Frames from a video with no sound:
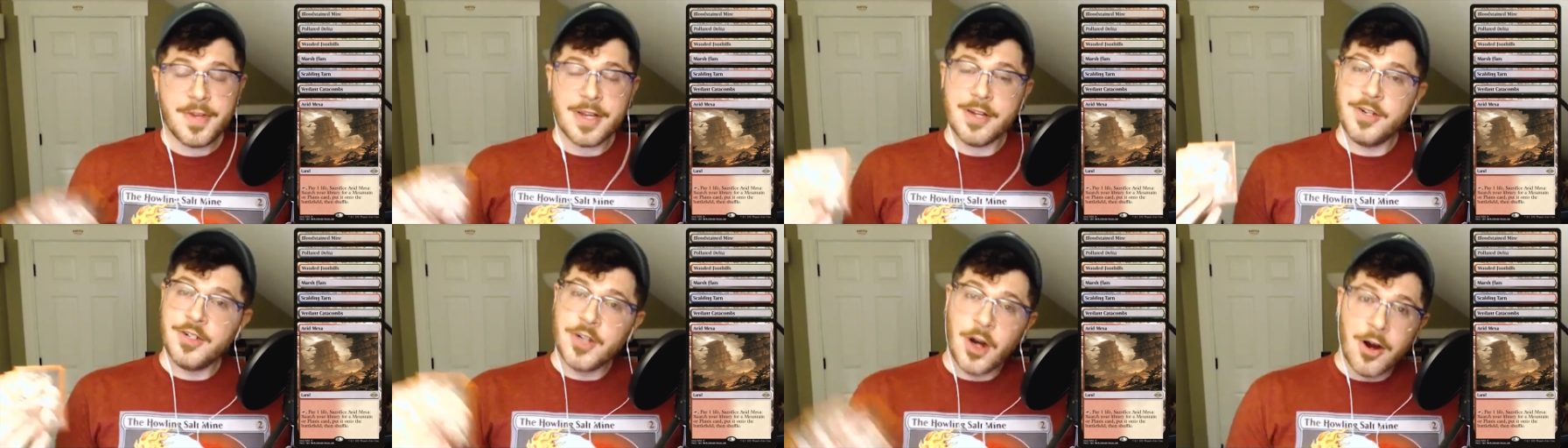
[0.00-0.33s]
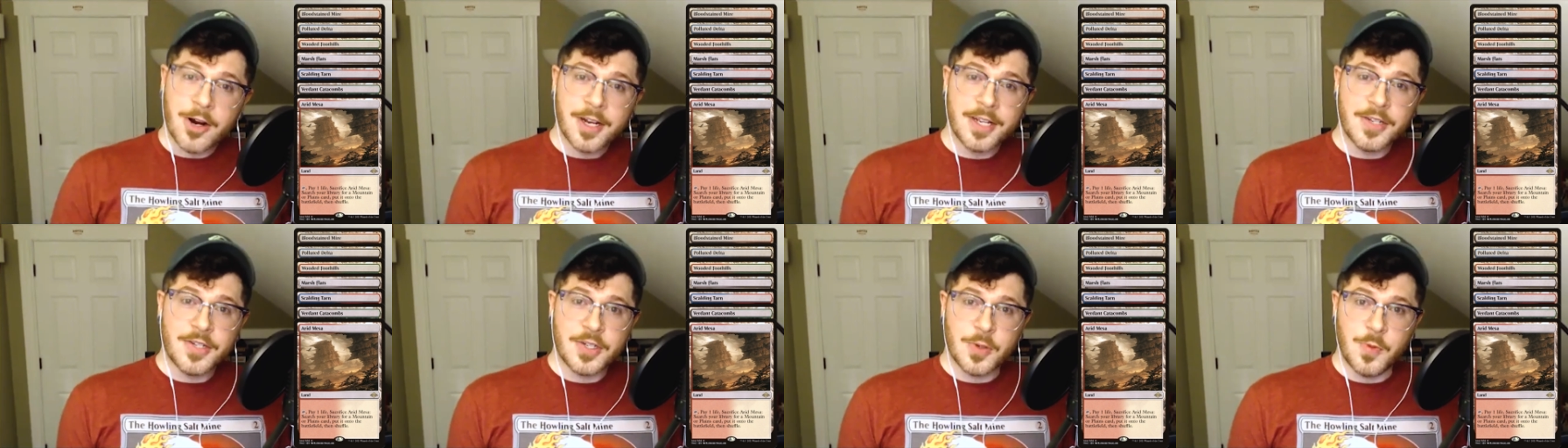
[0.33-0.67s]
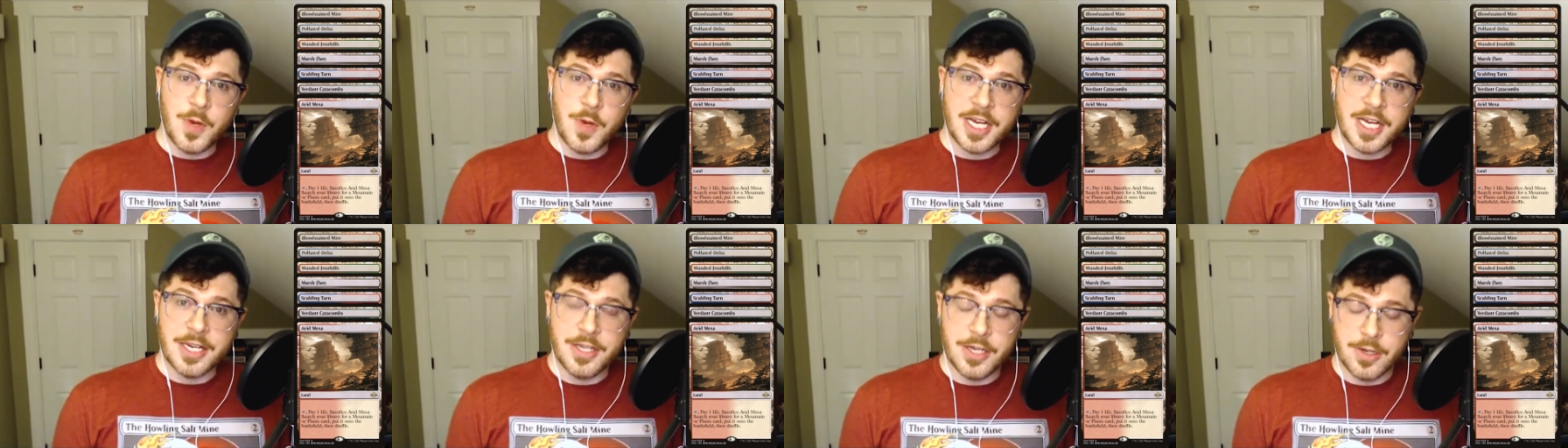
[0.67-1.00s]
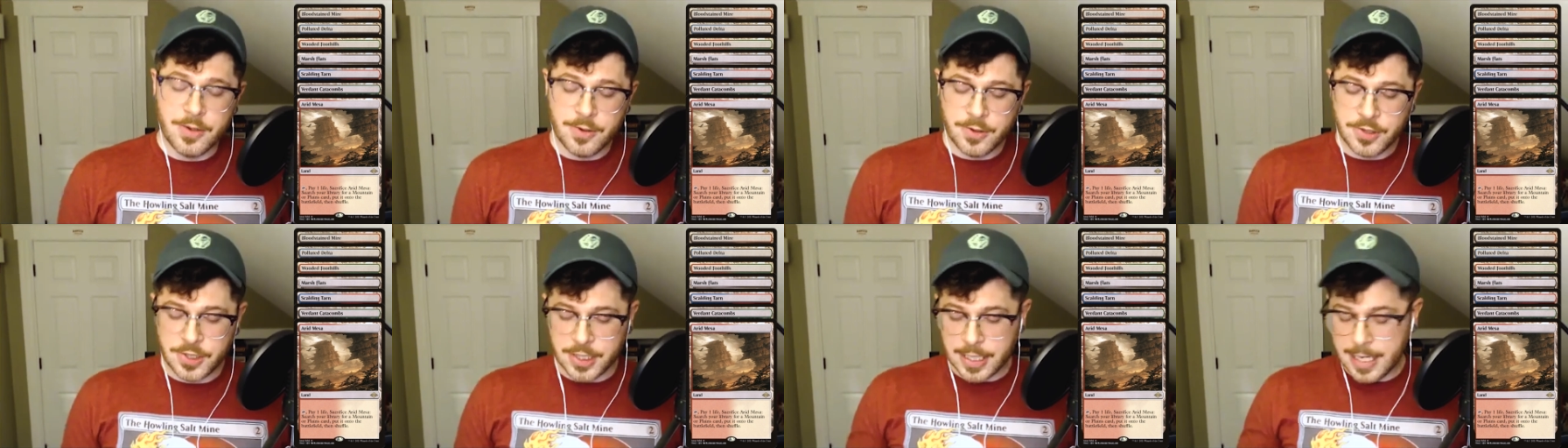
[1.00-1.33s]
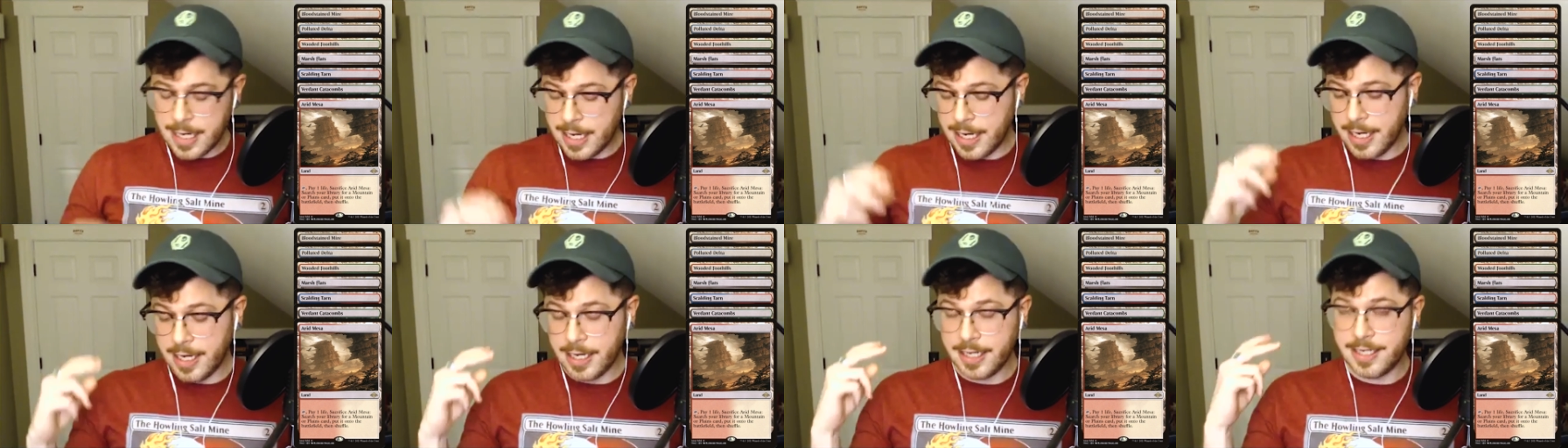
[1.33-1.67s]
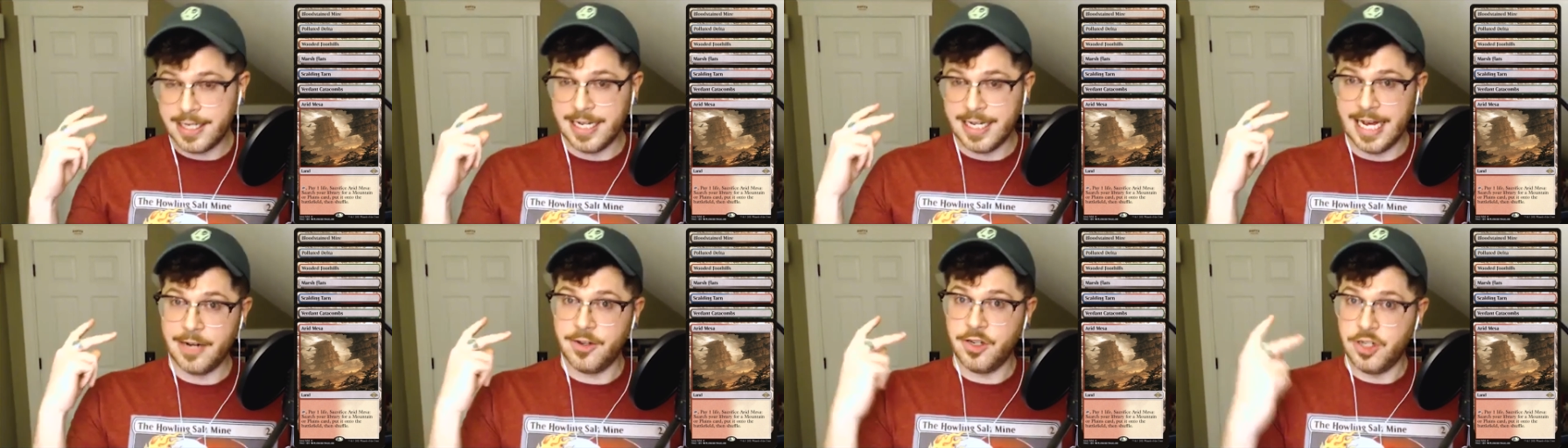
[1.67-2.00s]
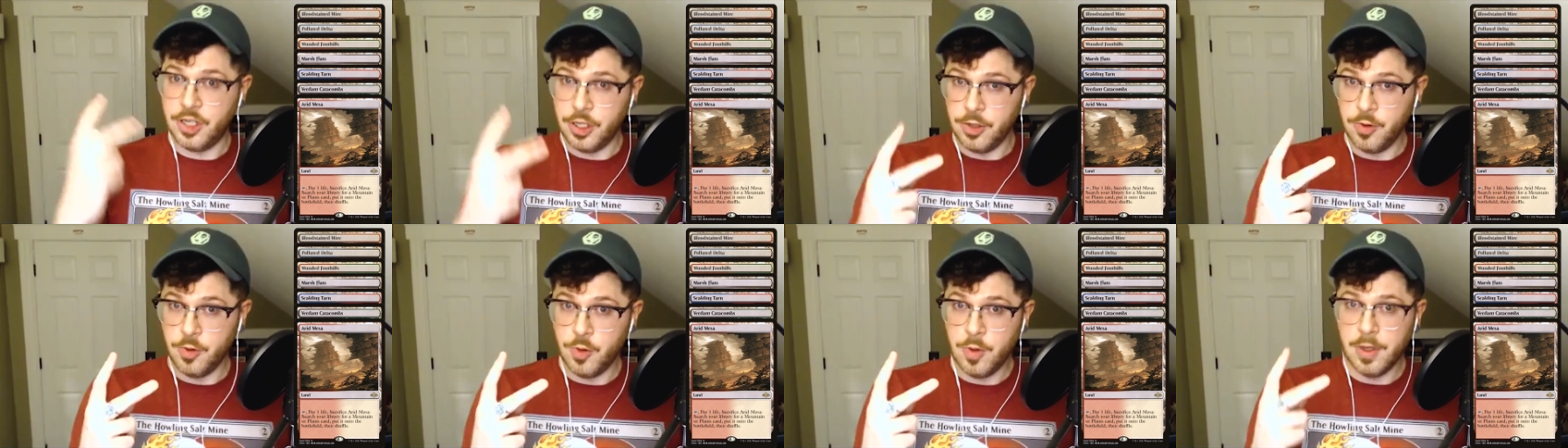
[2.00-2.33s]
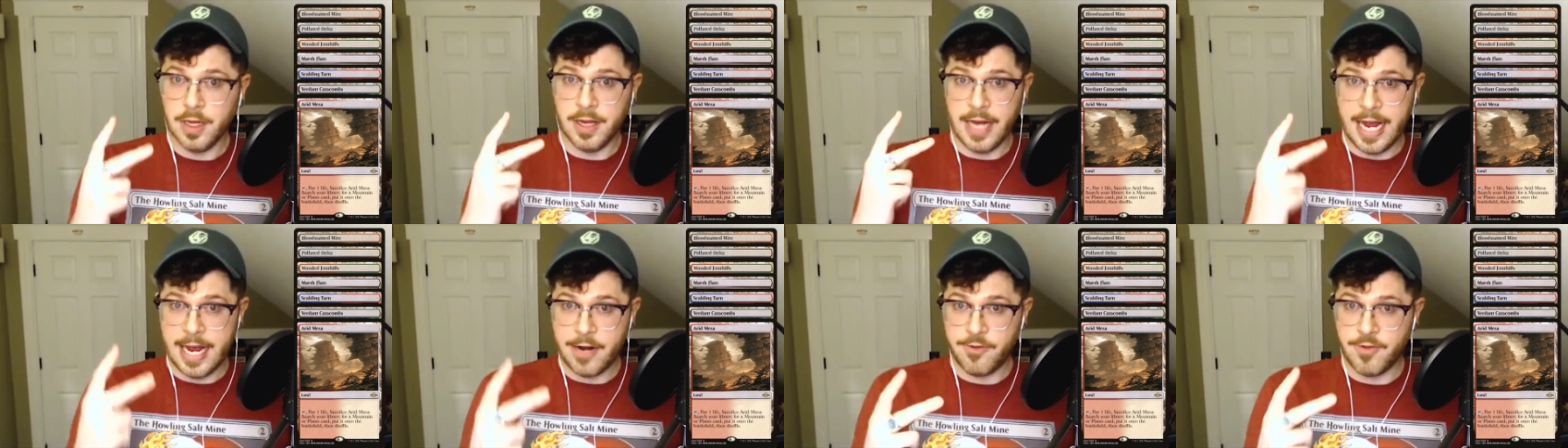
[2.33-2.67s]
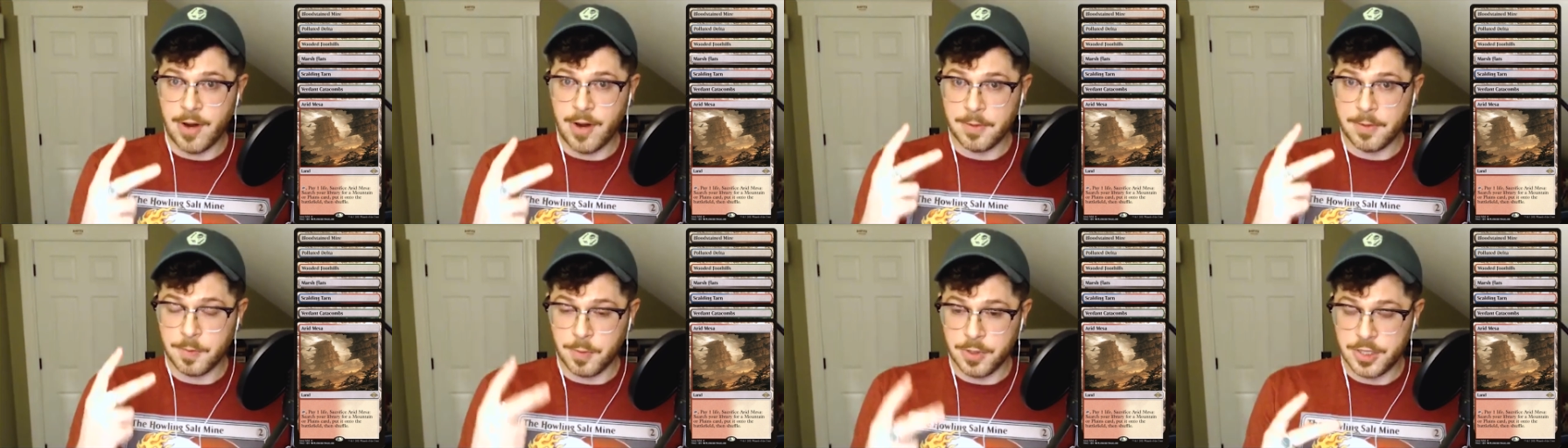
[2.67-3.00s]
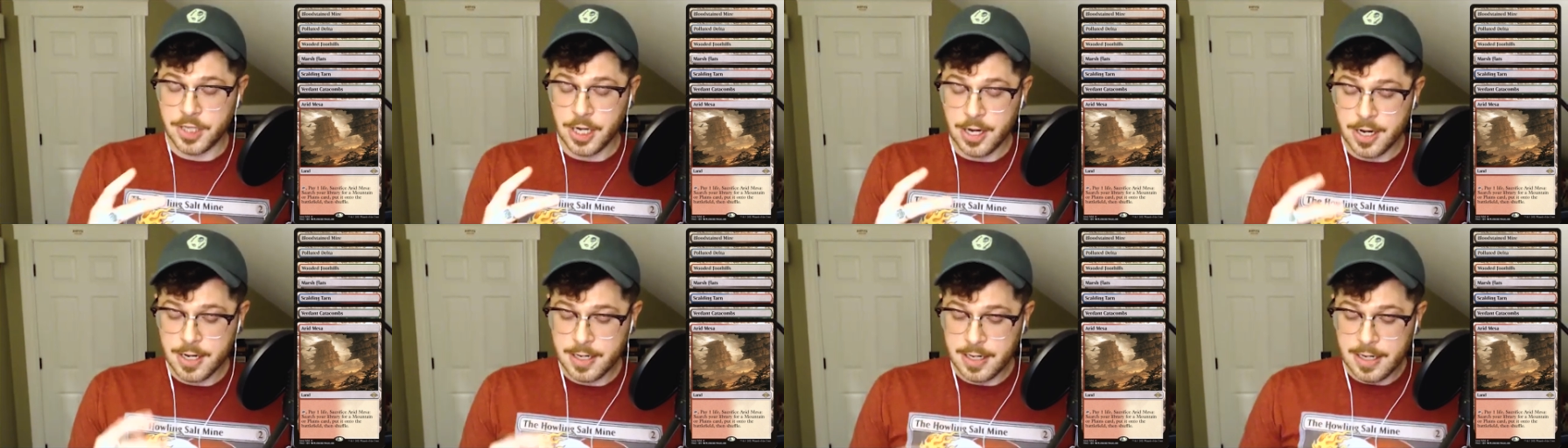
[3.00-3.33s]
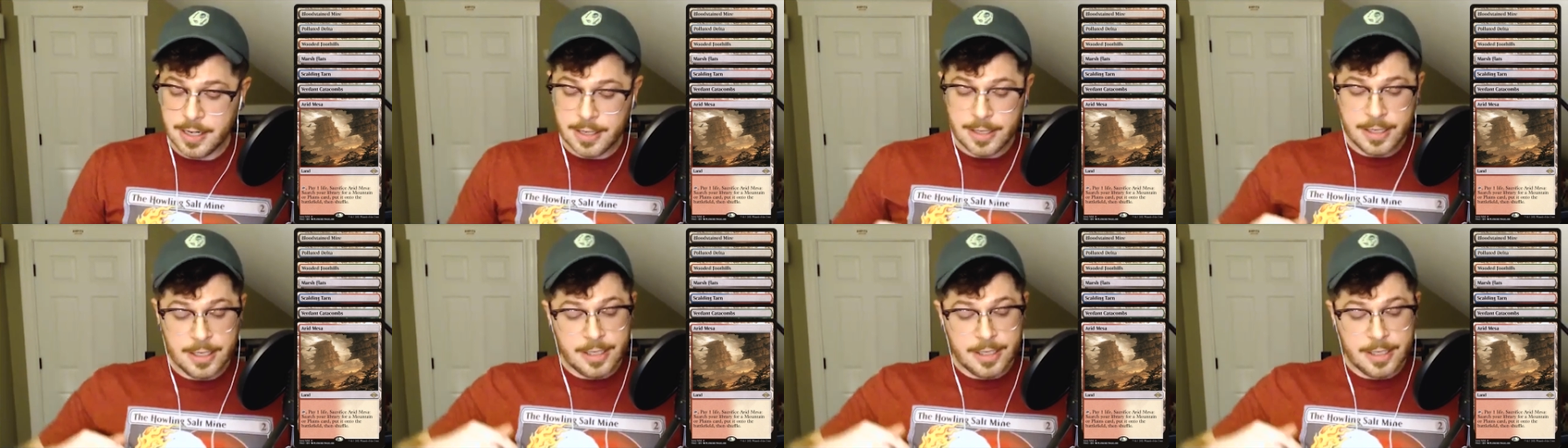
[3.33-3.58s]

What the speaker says: targets that we can use to get 2 land drops per turn.